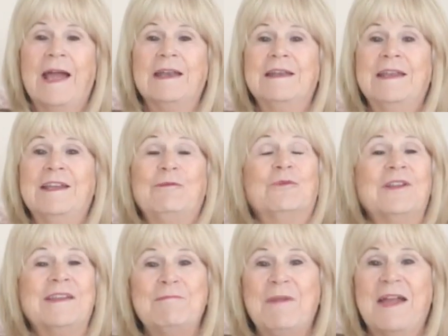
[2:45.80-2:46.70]
And it
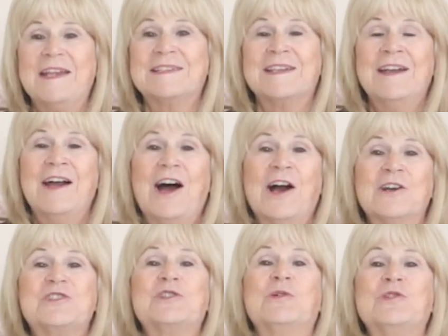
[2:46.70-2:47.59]
really makes our
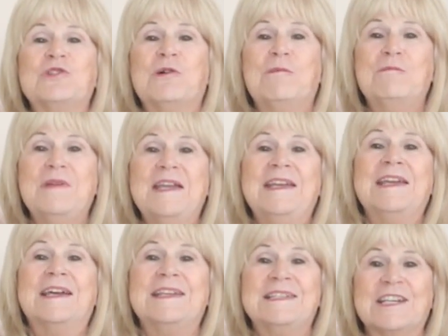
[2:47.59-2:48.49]
social
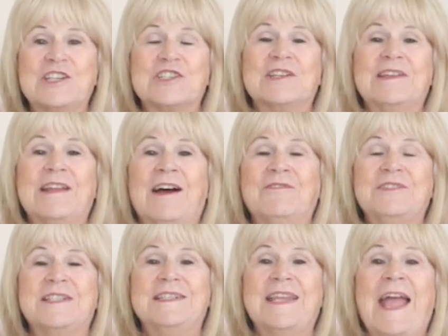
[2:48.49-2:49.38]
media addiction of
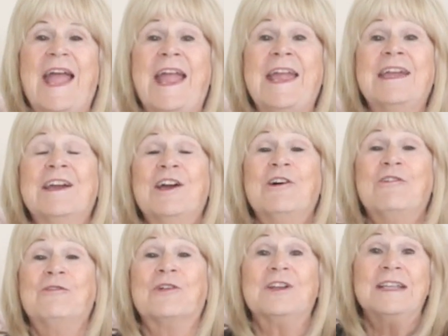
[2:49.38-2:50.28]
today
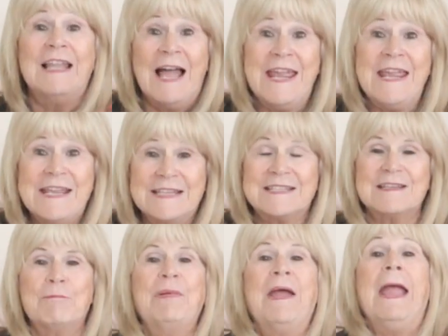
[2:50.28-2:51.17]
for likes
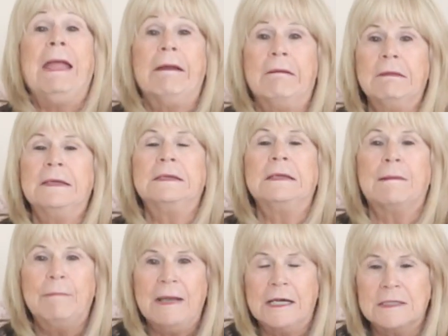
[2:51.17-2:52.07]
pale in
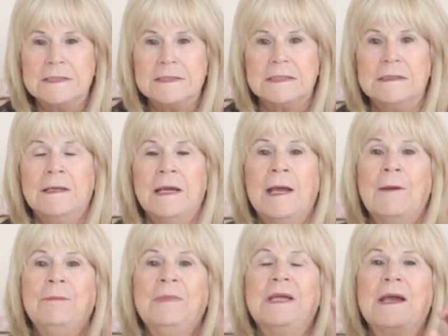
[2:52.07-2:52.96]
comparison,
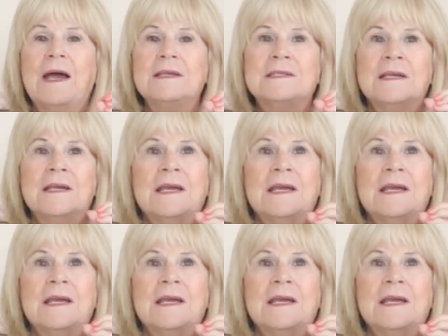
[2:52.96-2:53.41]
because